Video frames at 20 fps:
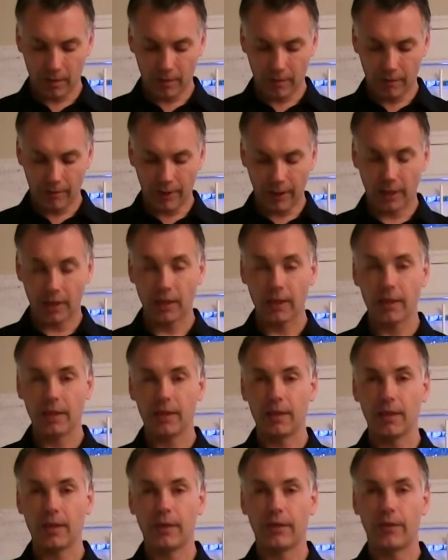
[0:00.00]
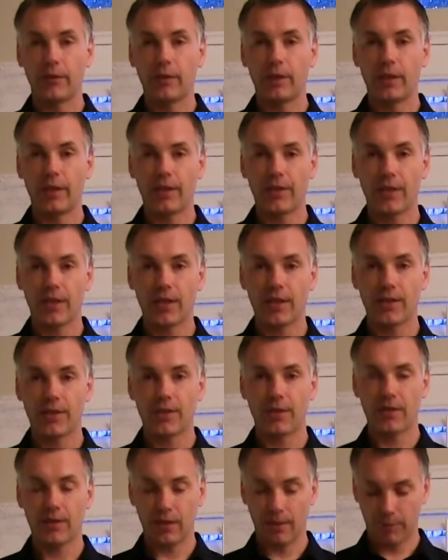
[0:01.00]
finally the 386
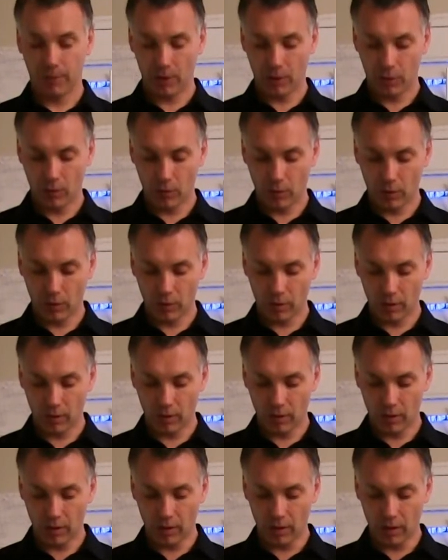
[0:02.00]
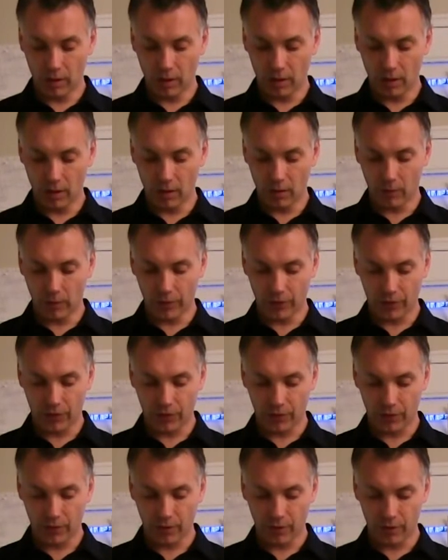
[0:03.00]
CPU
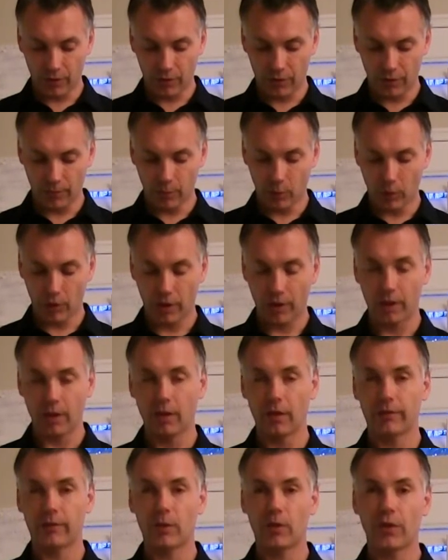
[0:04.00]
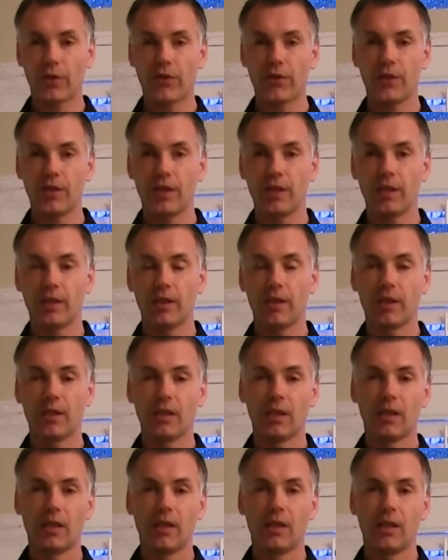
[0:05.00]
was supported, and of course the
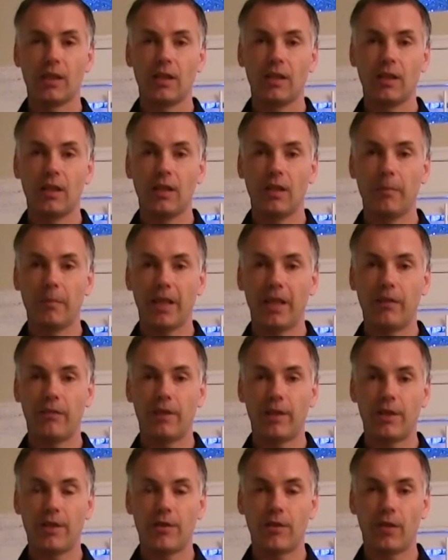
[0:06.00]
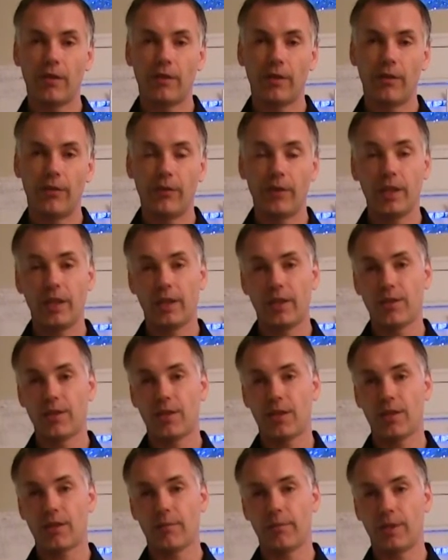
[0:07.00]
main feature of the
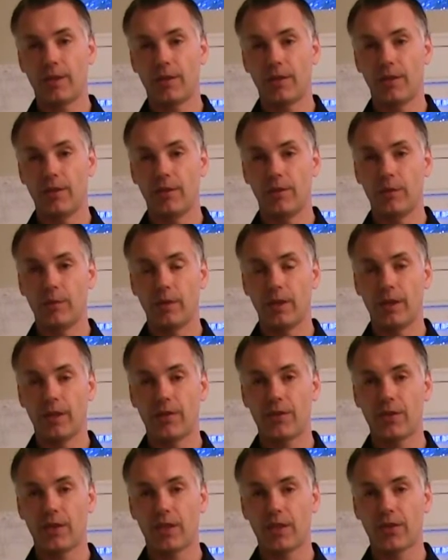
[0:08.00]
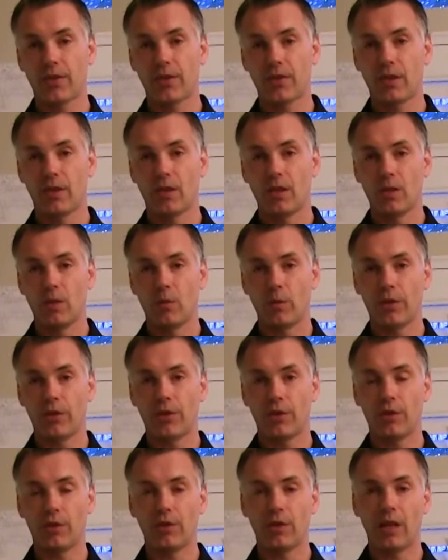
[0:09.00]
386 compared to the 286 was
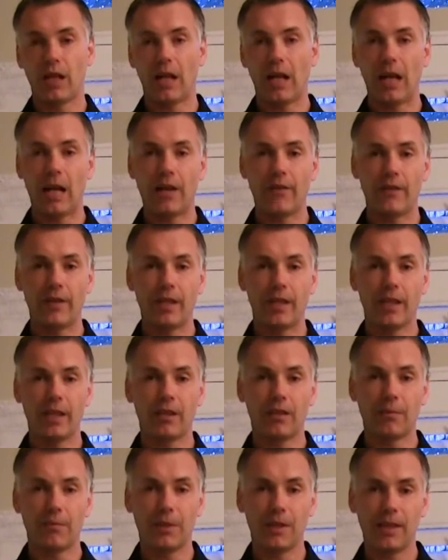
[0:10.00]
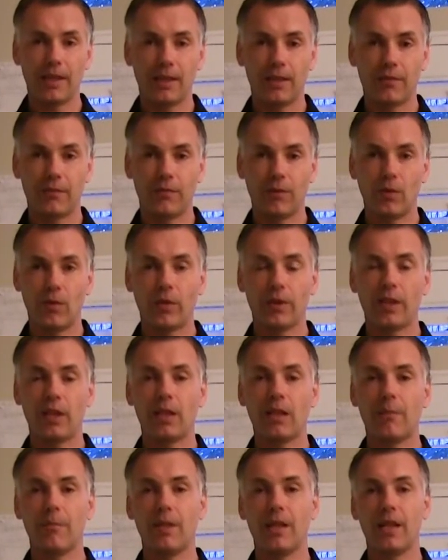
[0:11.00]
that you now have a complete 4
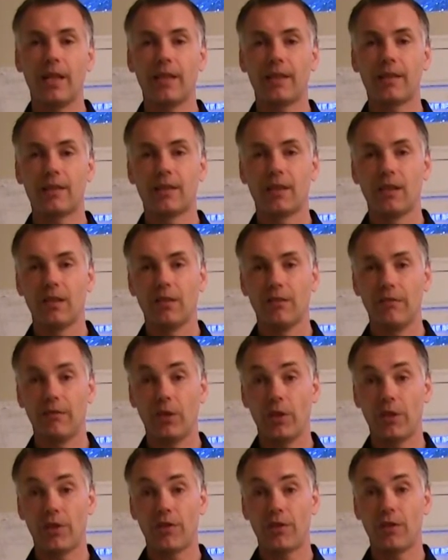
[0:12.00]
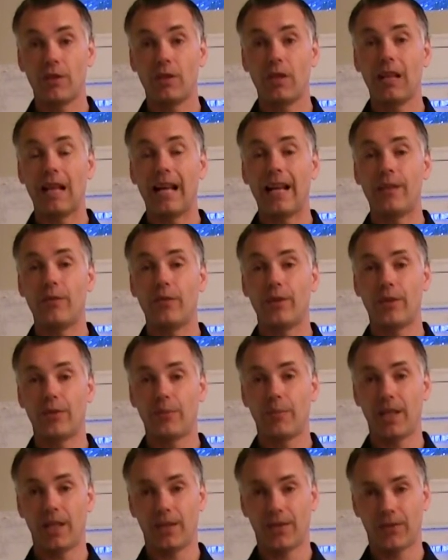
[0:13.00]
gigabyte virtual address
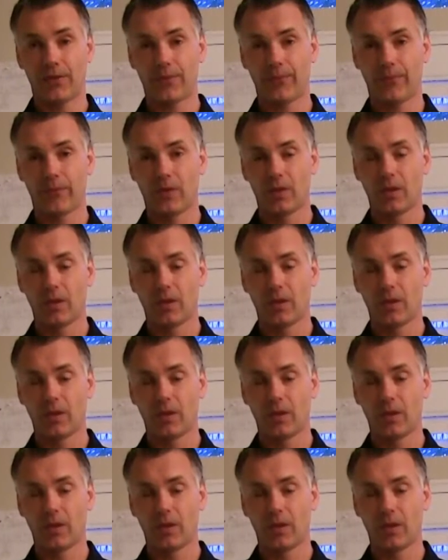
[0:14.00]
space